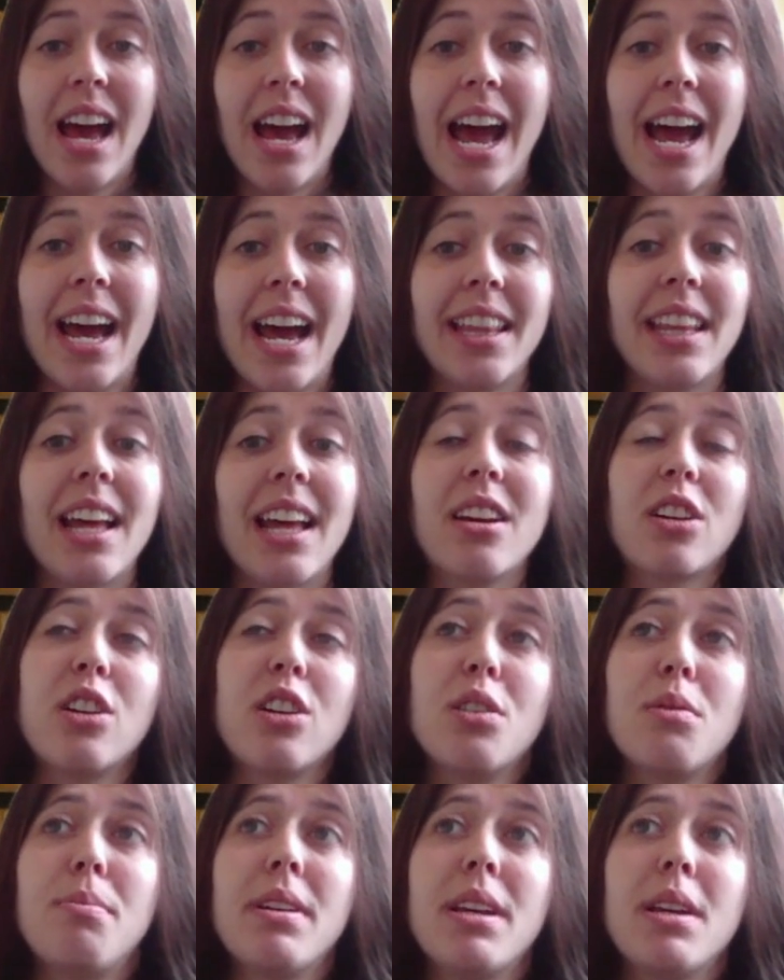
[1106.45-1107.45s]
And that
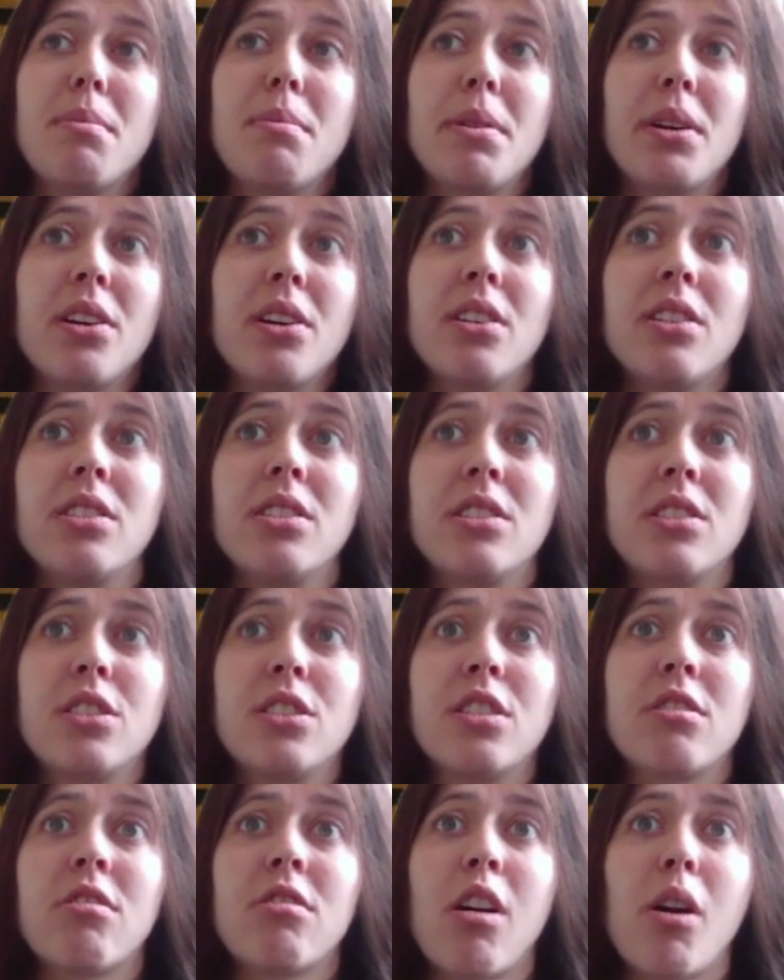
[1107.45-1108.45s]
could be because
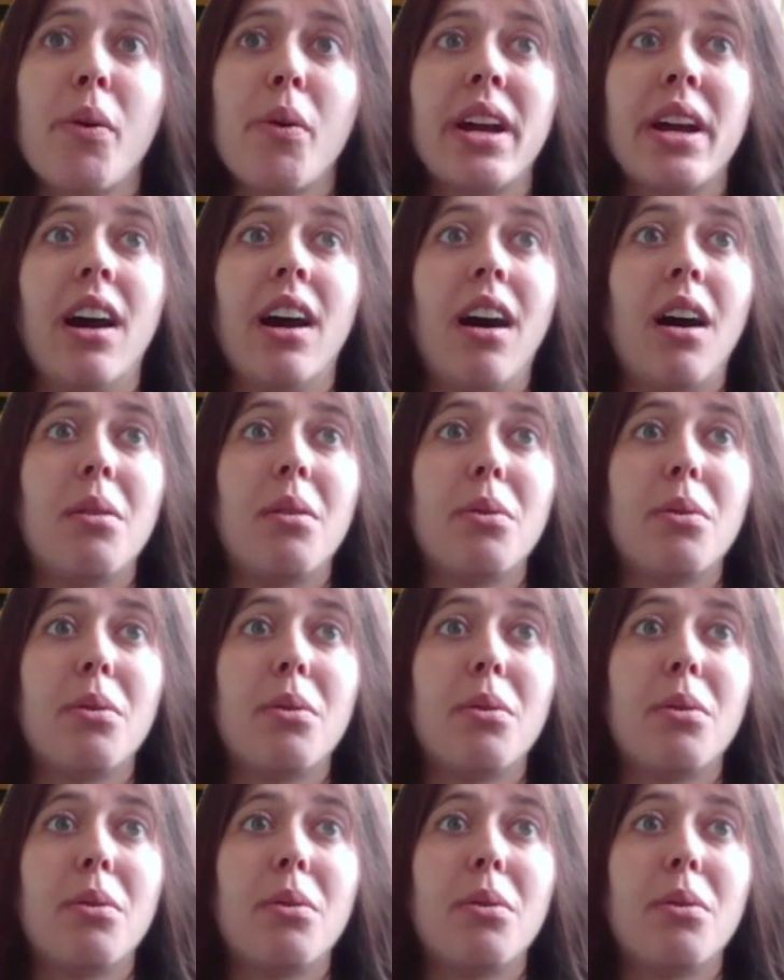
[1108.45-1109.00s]
growing up,